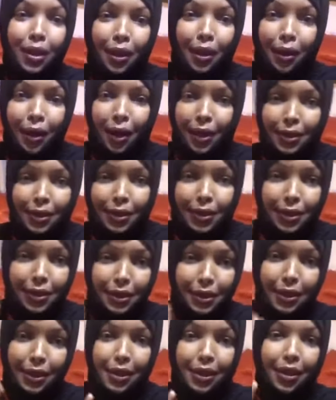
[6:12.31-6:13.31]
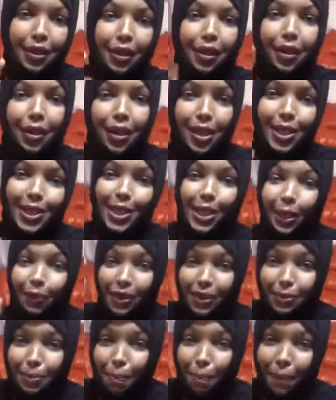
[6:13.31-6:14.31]
last city need to give
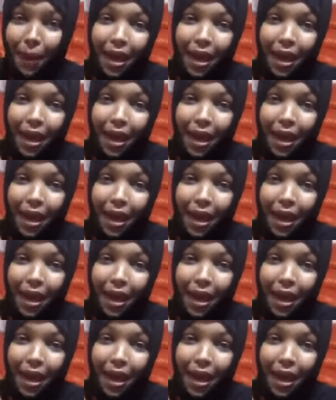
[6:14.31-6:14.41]
us